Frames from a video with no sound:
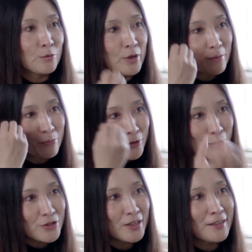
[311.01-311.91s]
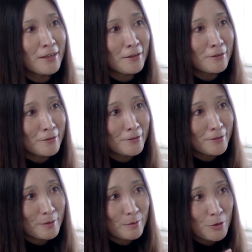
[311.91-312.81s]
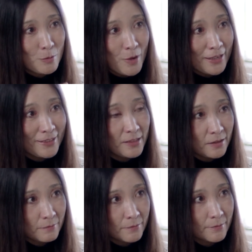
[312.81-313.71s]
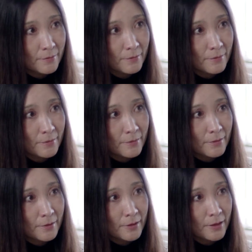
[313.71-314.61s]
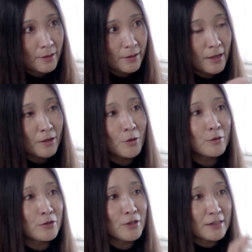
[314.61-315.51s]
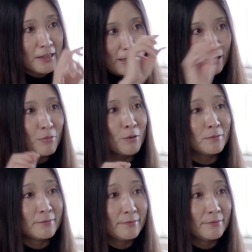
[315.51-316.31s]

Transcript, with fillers: We appreciate the other's humanity. They are not just a label.